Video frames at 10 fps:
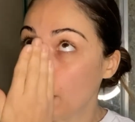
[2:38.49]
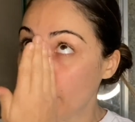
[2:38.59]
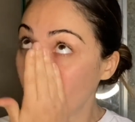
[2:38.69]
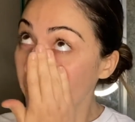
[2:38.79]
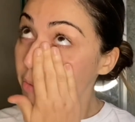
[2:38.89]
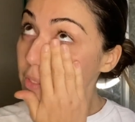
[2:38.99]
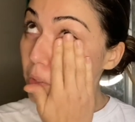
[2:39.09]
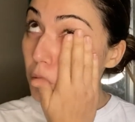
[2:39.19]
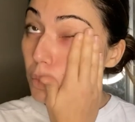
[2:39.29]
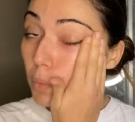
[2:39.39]
It goes
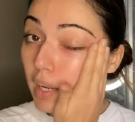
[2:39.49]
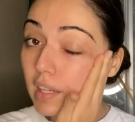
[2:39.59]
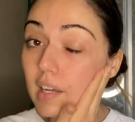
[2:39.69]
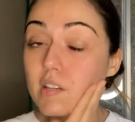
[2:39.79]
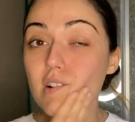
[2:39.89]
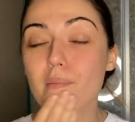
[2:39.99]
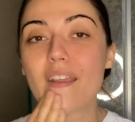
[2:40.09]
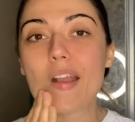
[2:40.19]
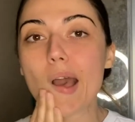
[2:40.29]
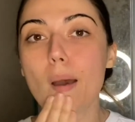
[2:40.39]
great under
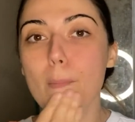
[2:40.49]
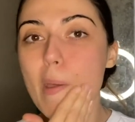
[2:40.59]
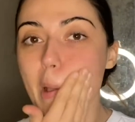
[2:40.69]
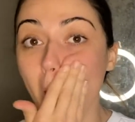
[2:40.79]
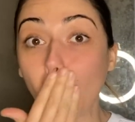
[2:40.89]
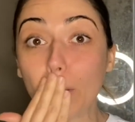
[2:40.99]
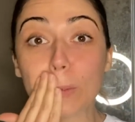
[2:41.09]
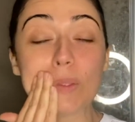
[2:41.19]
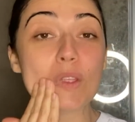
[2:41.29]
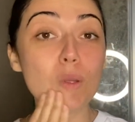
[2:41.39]
makeup. It's
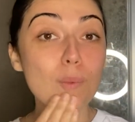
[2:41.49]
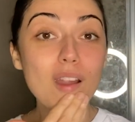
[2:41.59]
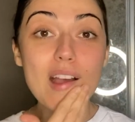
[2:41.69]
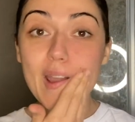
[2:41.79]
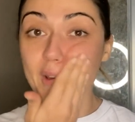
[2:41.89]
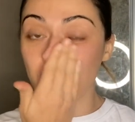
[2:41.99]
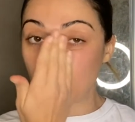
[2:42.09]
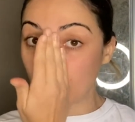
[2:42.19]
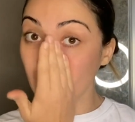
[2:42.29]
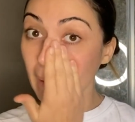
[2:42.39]
super
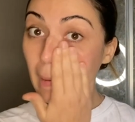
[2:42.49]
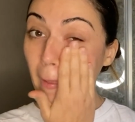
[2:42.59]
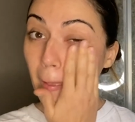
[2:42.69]
hydrating.